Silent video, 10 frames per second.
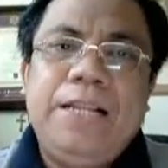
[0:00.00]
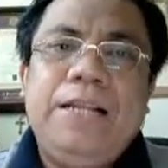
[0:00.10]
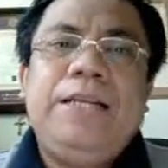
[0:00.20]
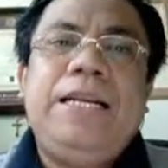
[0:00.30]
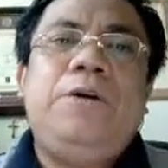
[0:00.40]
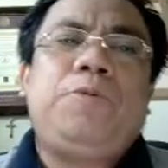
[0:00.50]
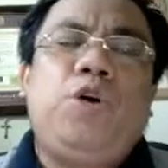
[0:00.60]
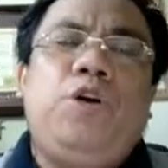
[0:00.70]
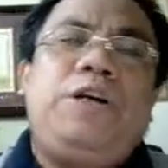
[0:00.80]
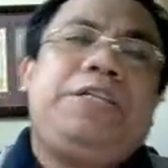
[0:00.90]
Now, of
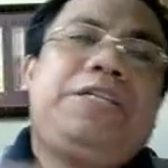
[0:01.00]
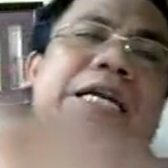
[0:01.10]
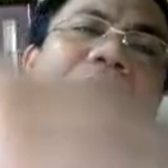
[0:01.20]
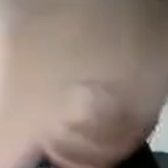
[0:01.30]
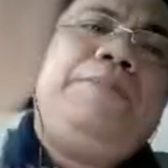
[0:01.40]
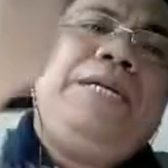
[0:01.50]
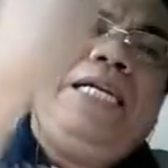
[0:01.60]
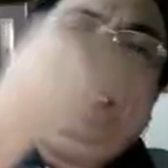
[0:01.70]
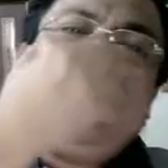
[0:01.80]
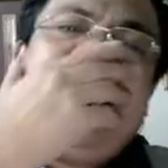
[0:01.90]
course, above
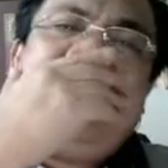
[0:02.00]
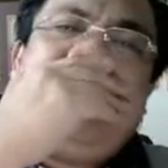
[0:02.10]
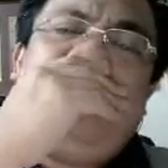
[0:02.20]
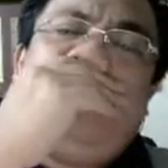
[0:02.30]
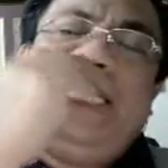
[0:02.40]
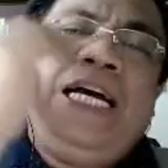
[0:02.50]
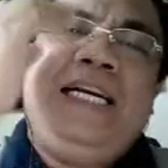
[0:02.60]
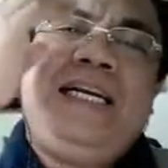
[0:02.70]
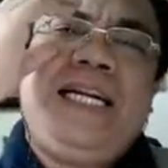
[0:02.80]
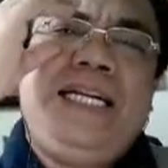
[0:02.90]

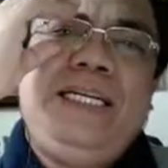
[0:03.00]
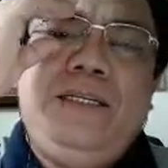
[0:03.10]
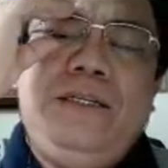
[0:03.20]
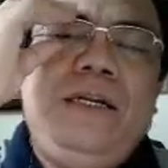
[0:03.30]
100,